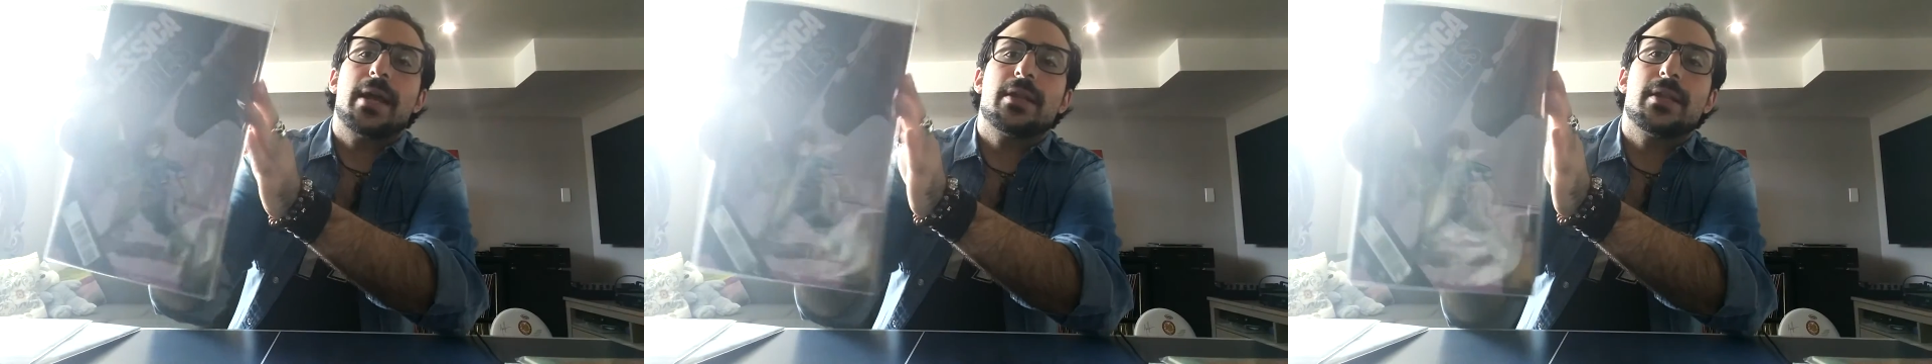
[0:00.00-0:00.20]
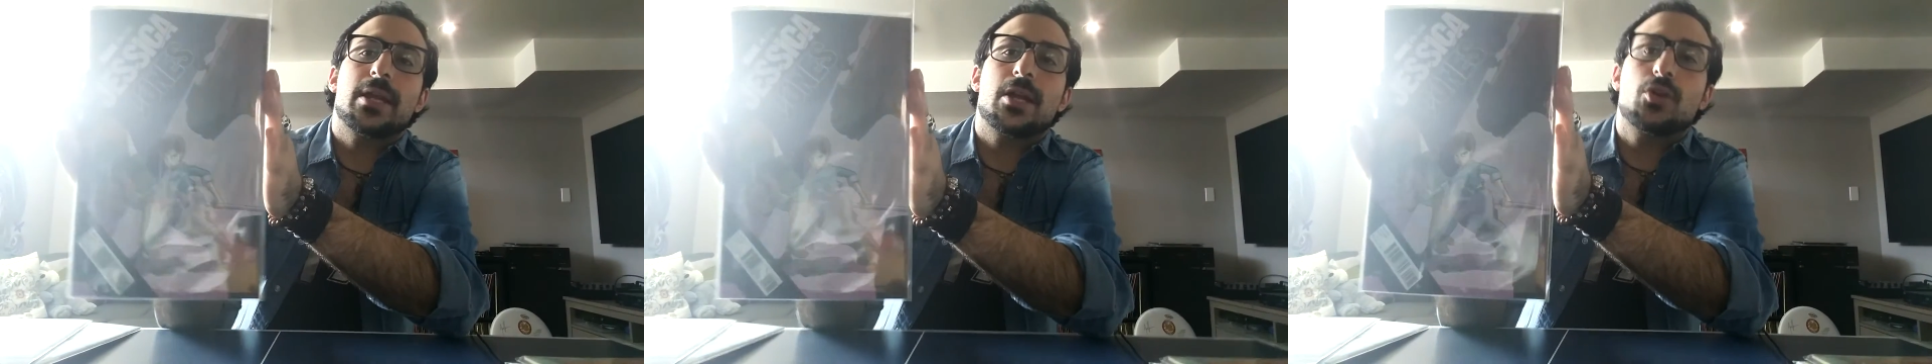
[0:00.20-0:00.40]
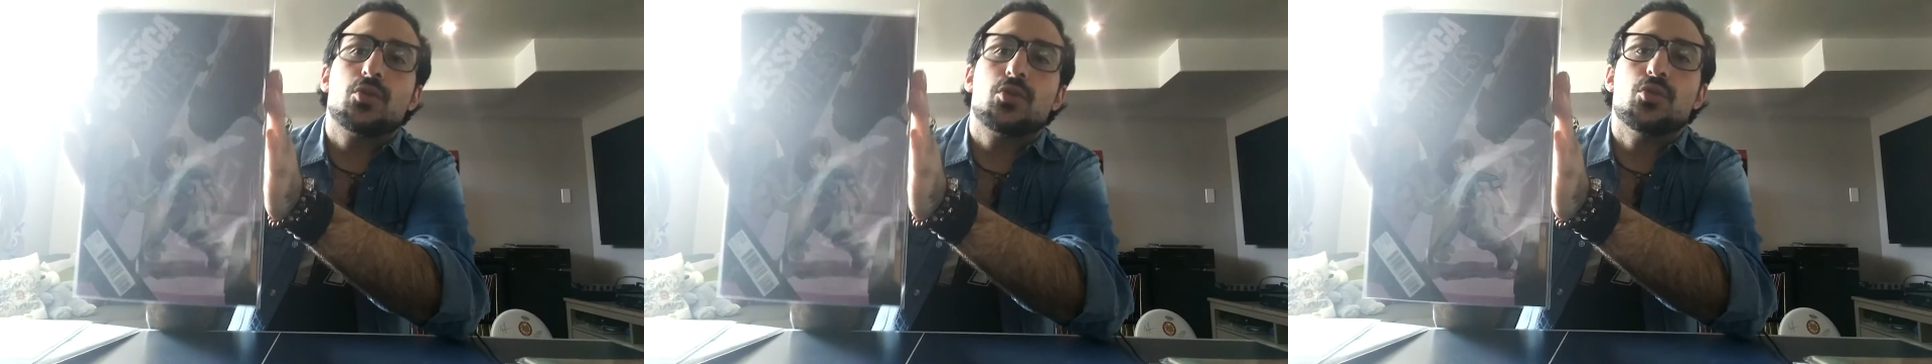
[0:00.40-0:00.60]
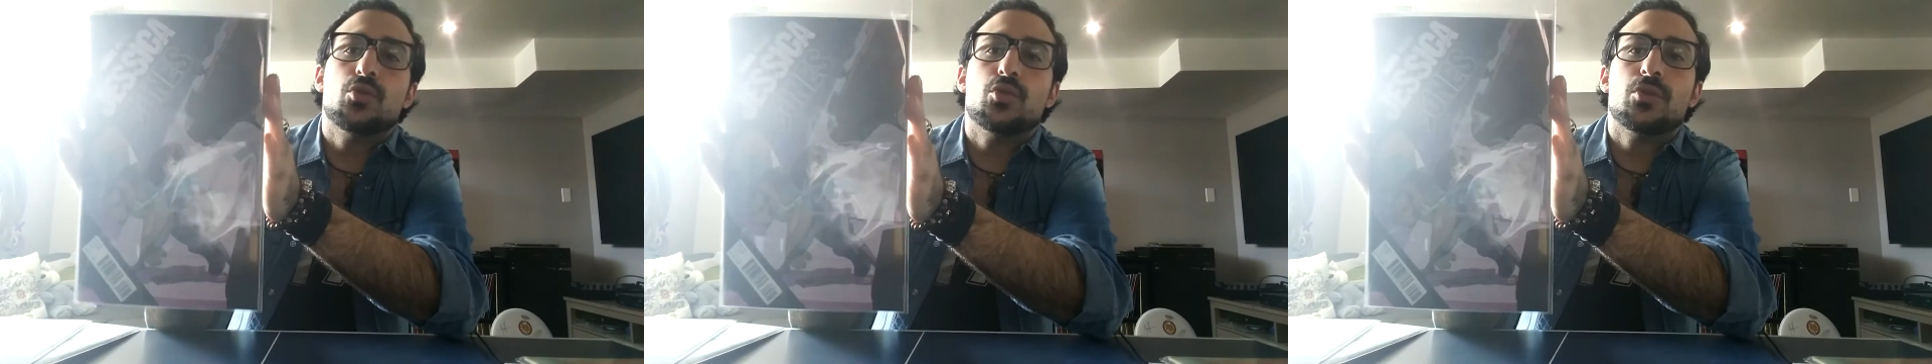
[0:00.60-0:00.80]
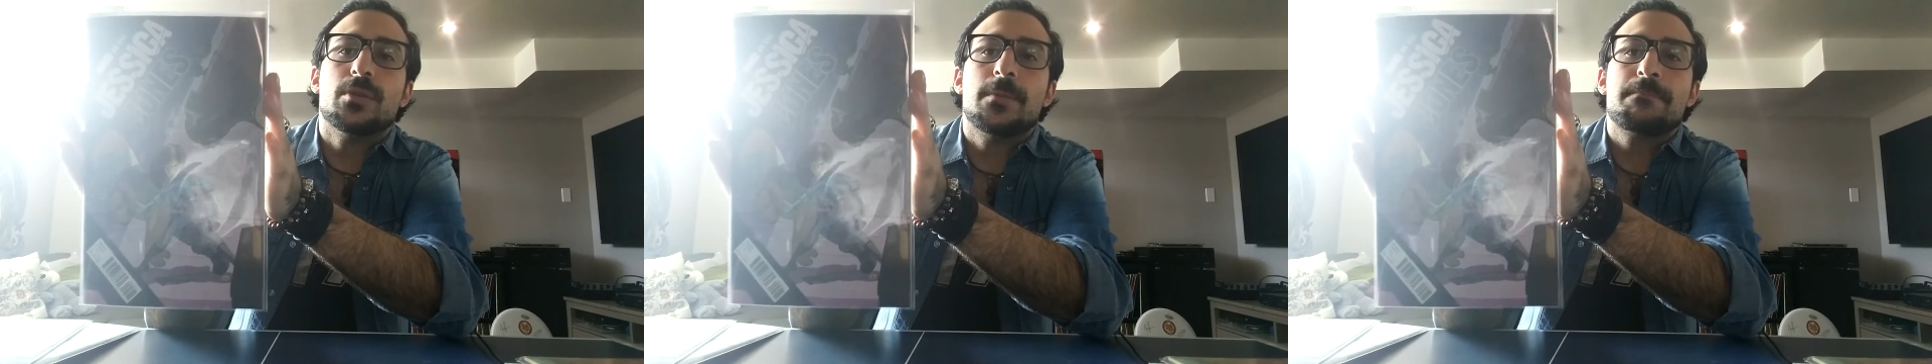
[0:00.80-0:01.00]
Kind of like a
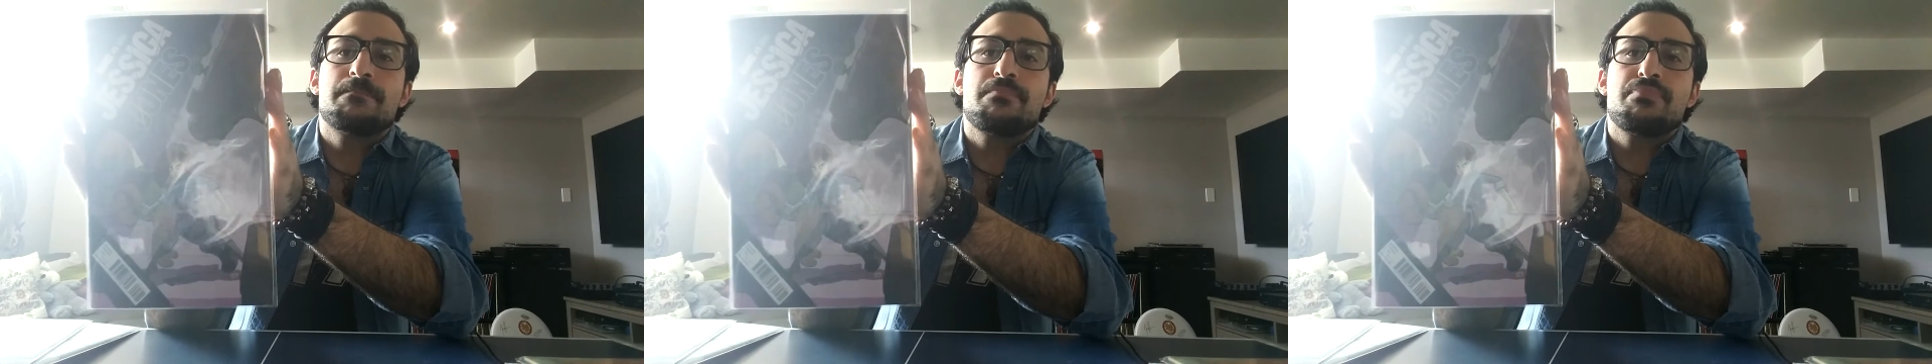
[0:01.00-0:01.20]
cool